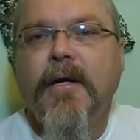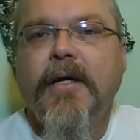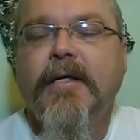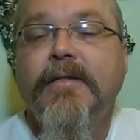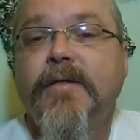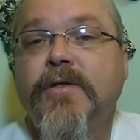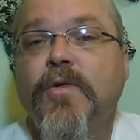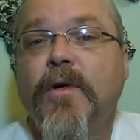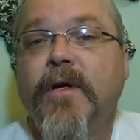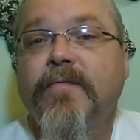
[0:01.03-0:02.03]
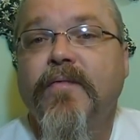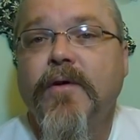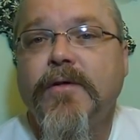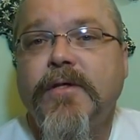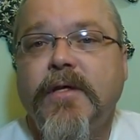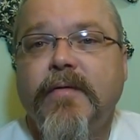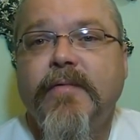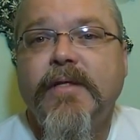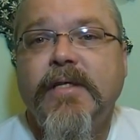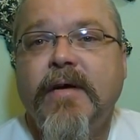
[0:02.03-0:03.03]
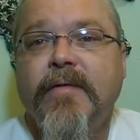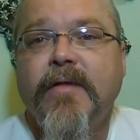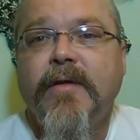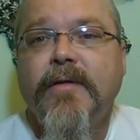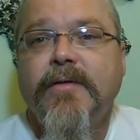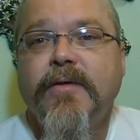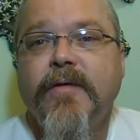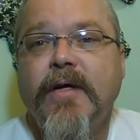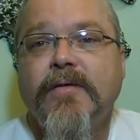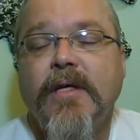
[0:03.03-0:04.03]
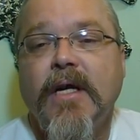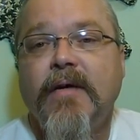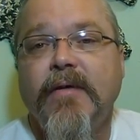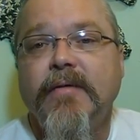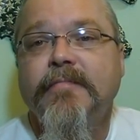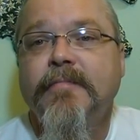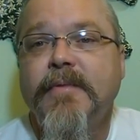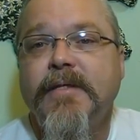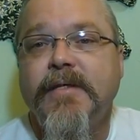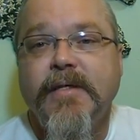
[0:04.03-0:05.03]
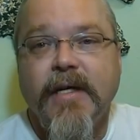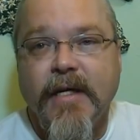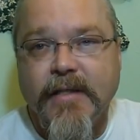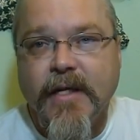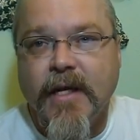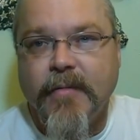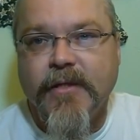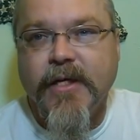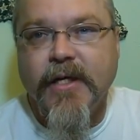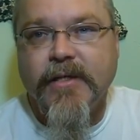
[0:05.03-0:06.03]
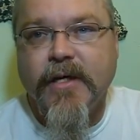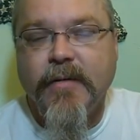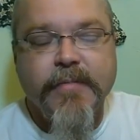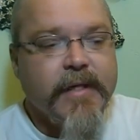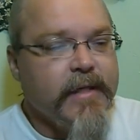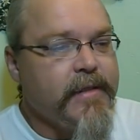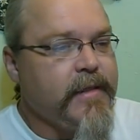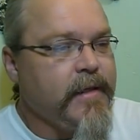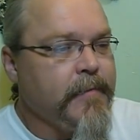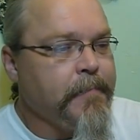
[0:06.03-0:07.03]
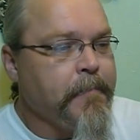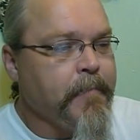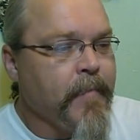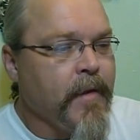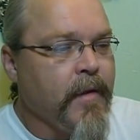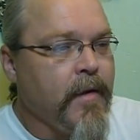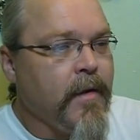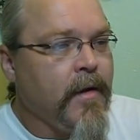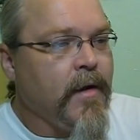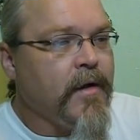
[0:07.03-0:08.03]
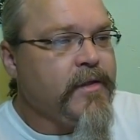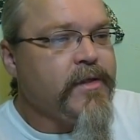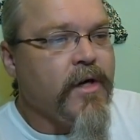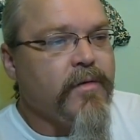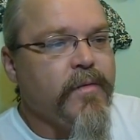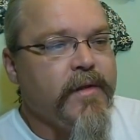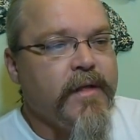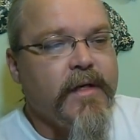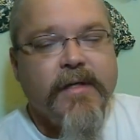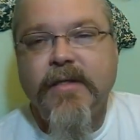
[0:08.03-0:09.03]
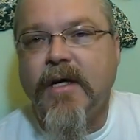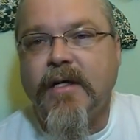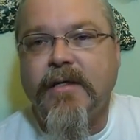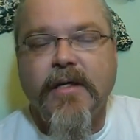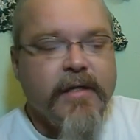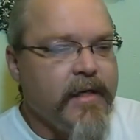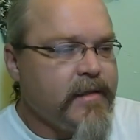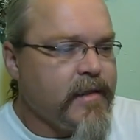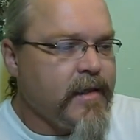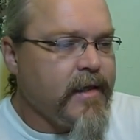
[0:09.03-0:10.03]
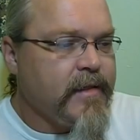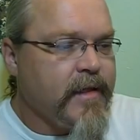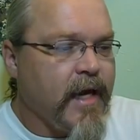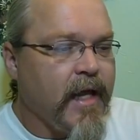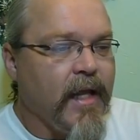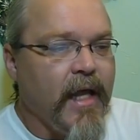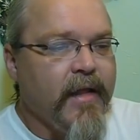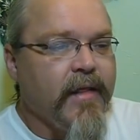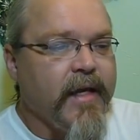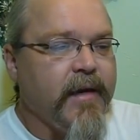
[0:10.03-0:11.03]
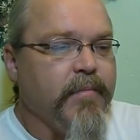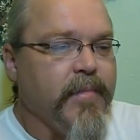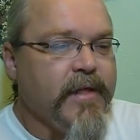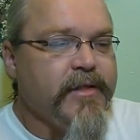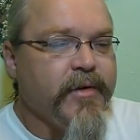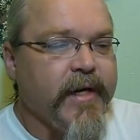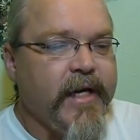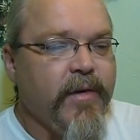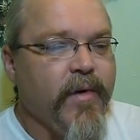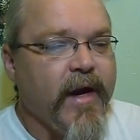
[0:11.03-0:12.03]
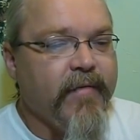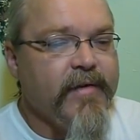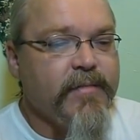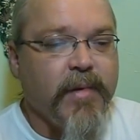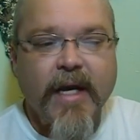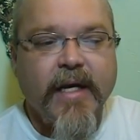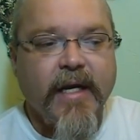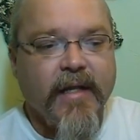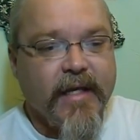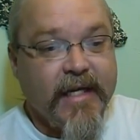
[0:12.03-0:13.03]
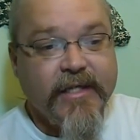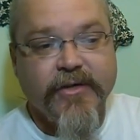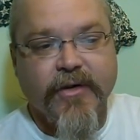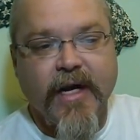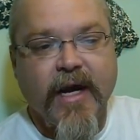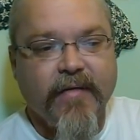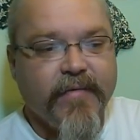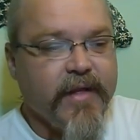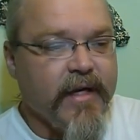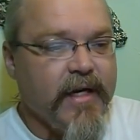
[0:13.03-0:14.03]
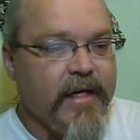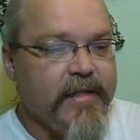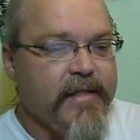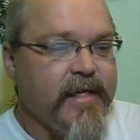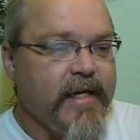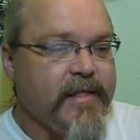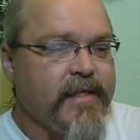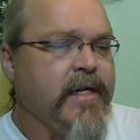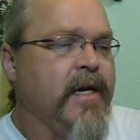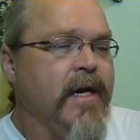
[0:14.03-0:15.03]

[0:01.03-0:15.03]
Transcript: It is the 21st of the 7th, 2011. This is today's climate change update. I'm going to start with uh, Sott.net tonight. A lengthy, blistering heat wave is blanketing the eastern half of the United States